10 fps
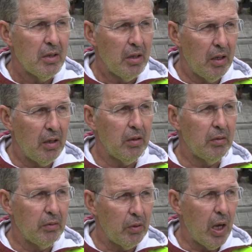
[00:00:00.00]
uh,
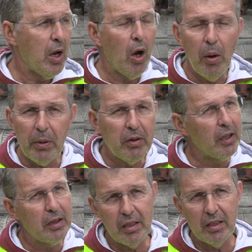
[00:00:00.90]
I hope
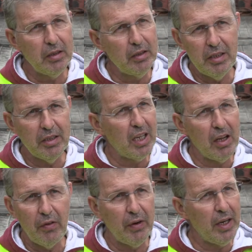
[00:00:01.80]
that uh, this
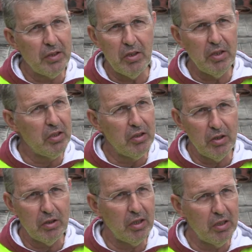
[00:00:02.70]
kind of erosion is
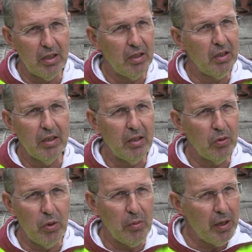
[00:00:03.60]
not
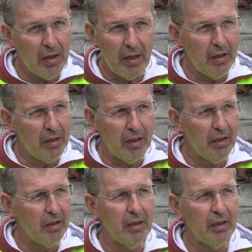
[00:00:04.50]
will be the the,